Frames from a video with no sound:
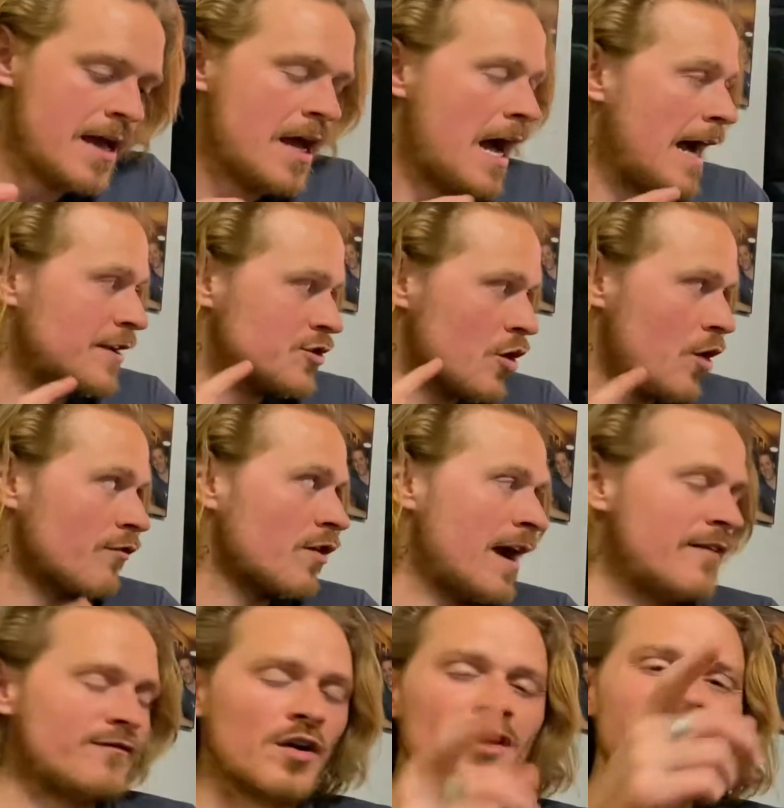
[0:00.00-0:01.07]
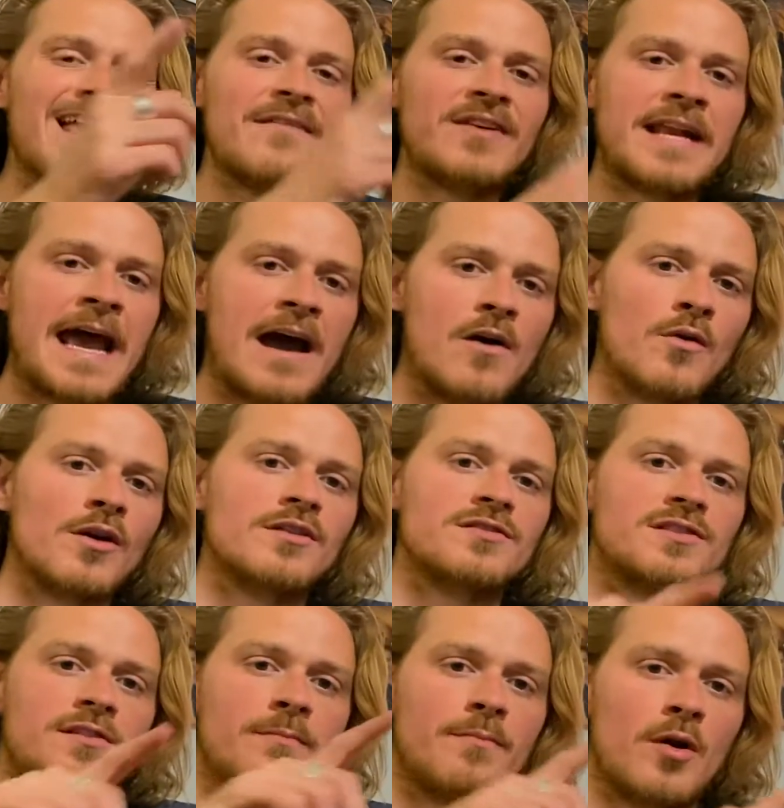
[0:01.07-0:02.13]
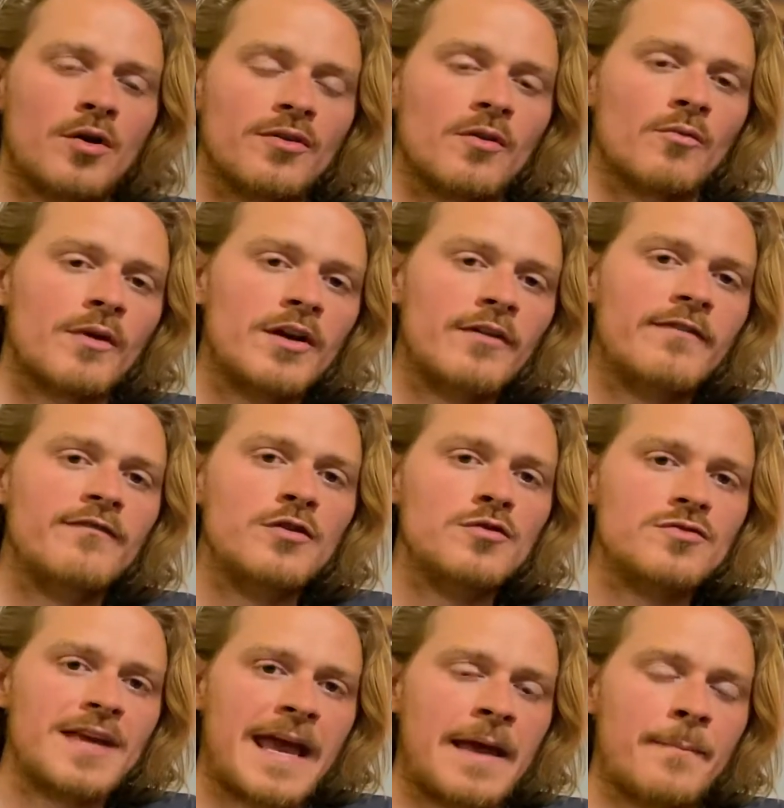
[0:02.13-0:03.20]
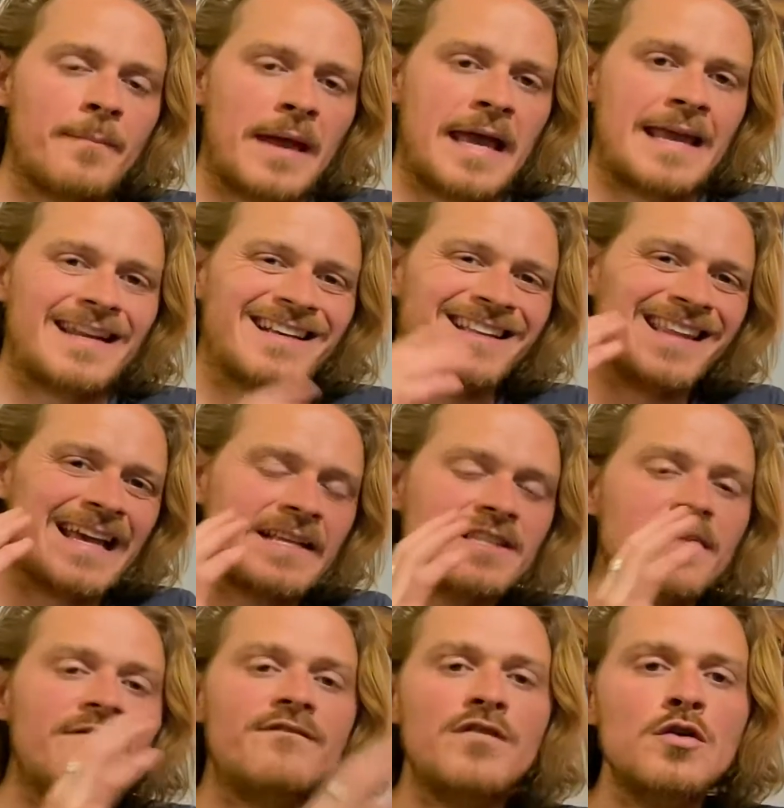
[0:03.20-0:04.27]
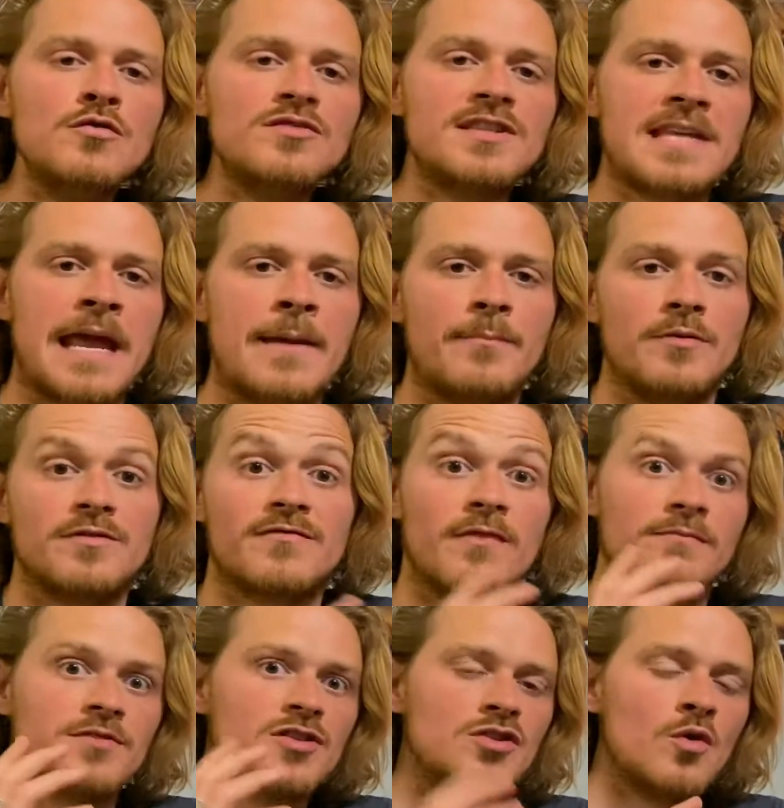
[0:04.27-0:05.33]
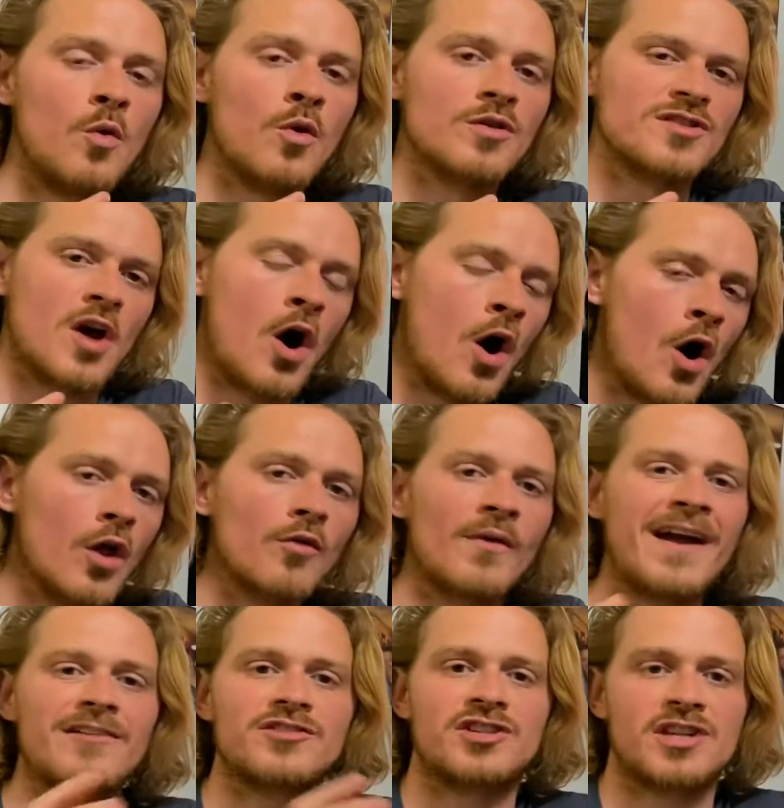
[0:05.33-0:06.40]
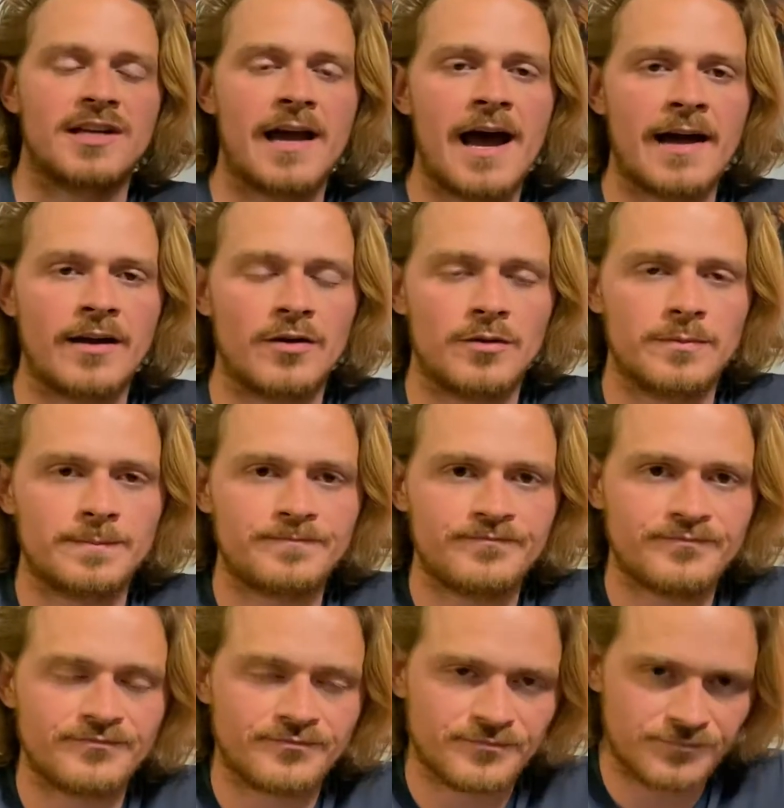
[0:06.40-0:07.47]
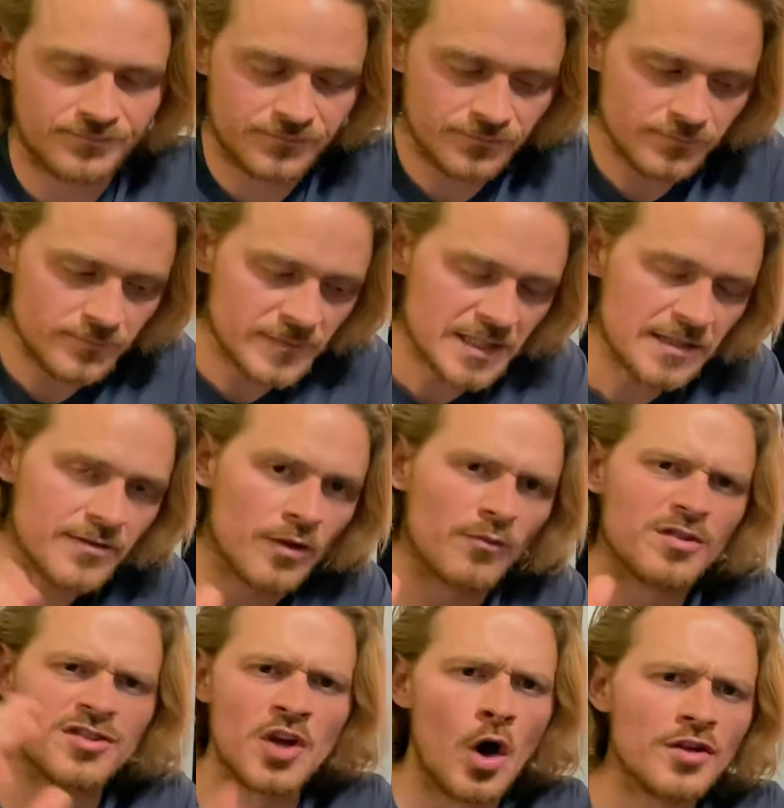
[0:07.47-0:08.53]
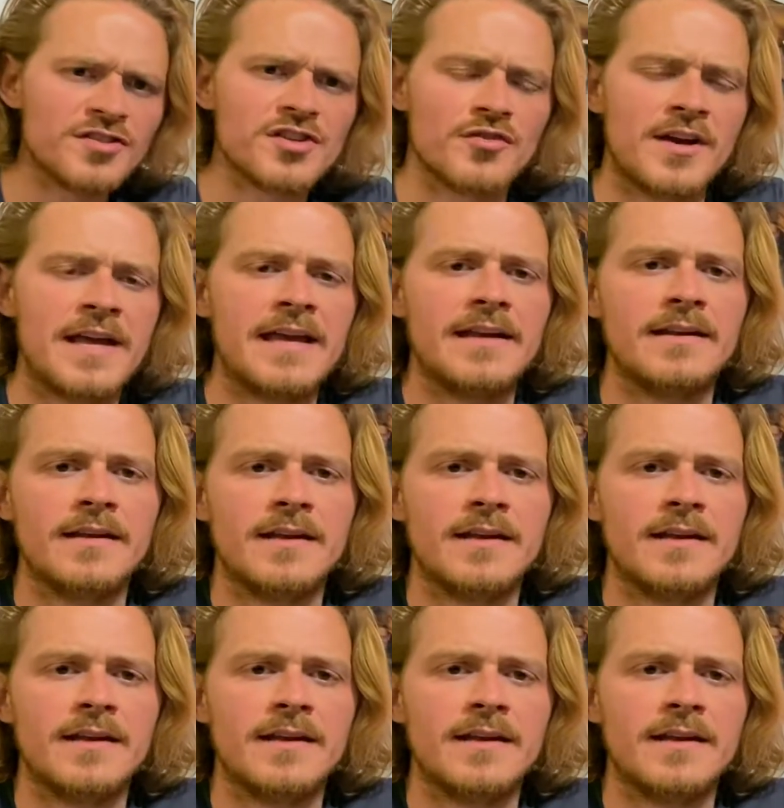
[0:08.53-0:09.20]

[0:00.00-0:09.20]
I drove around for 11 hours, part of the Real Food campaign, collected food samples from stores all around Chicago. And the results are in.